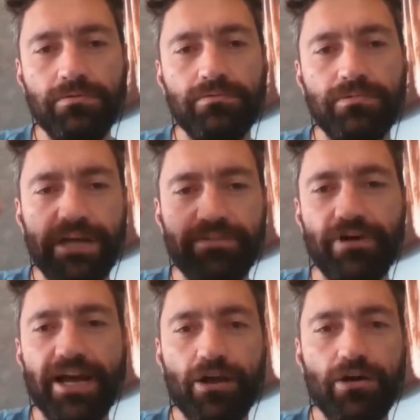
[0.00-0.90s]
We have
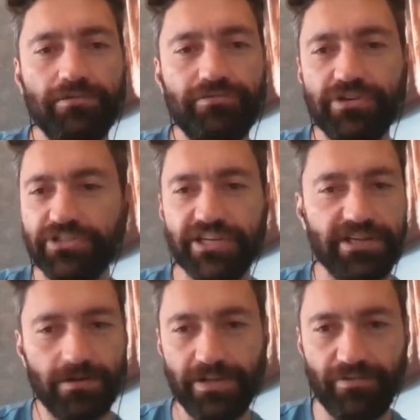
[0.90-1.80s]
high confidence that
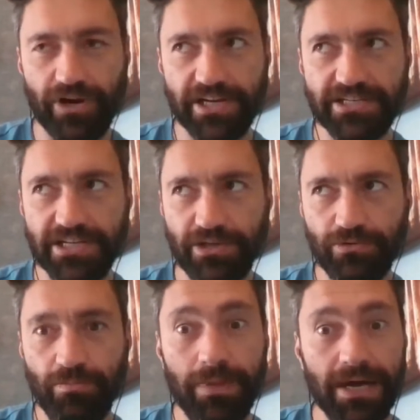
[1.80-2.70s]
it'll never execute,
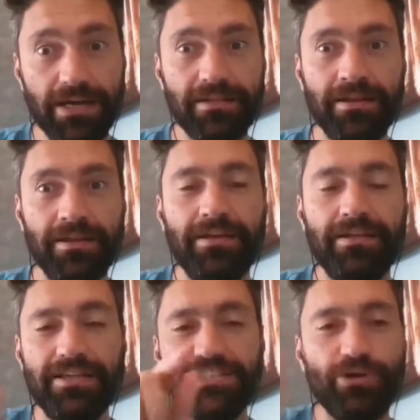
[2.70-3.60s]
but
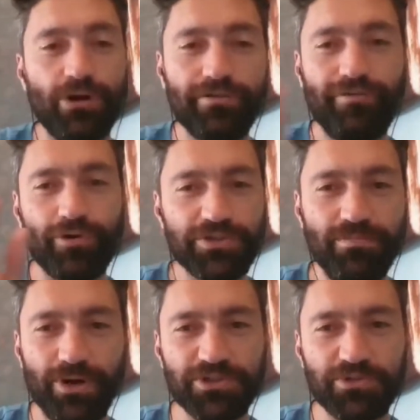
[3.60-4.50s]
these dark forest
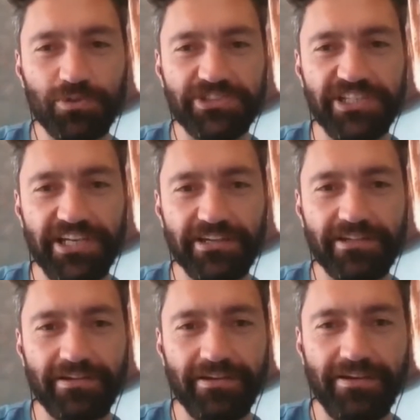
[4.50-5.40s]
bots will see
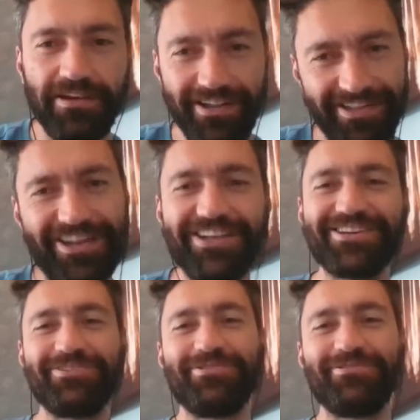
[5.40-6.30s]
it and then
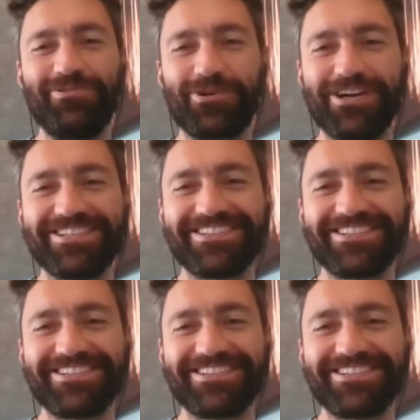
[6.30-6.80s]
execute it for us.